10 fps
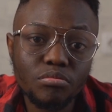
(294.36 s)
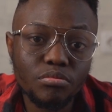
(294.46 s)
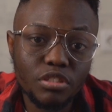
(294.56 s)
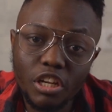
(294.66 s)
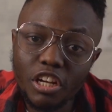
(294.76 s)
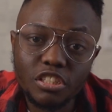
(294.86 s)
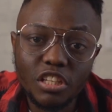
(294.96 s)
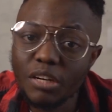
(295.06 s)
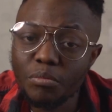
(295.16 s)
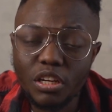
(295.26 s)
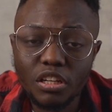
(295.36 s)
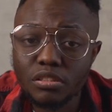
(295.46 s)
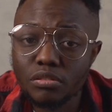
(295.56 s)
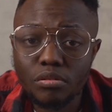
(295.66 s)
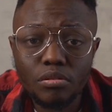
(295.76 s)
in the next 10
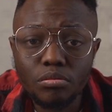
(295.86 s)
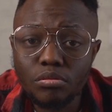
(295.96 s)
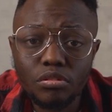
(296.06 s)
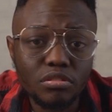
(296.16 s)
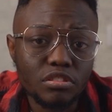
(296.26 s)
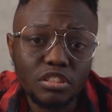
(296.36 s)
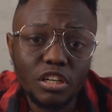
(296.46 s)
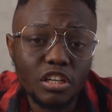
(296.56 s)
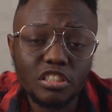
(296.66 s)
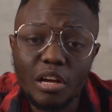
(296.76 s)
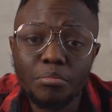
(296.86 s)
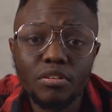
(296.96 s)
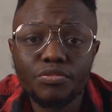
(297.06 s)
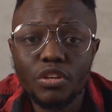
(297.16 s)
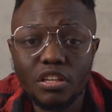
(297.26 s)
minutes, or who knows, in the next couple
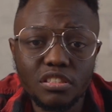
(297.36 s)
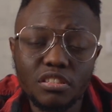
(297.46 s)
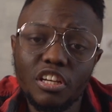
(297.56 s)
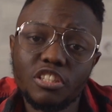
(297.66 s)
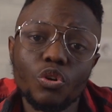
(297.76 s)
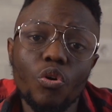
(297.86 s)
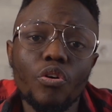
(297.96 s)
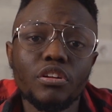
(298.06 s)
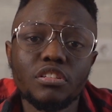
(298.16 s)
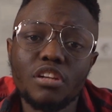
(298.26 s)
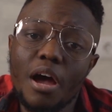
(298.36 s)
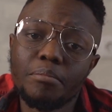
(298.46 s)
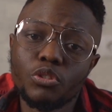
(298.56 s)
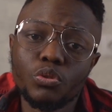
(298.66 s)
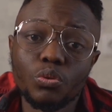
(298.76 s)
of years. It's all up
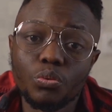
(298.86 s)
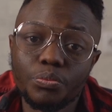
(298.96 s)
to you.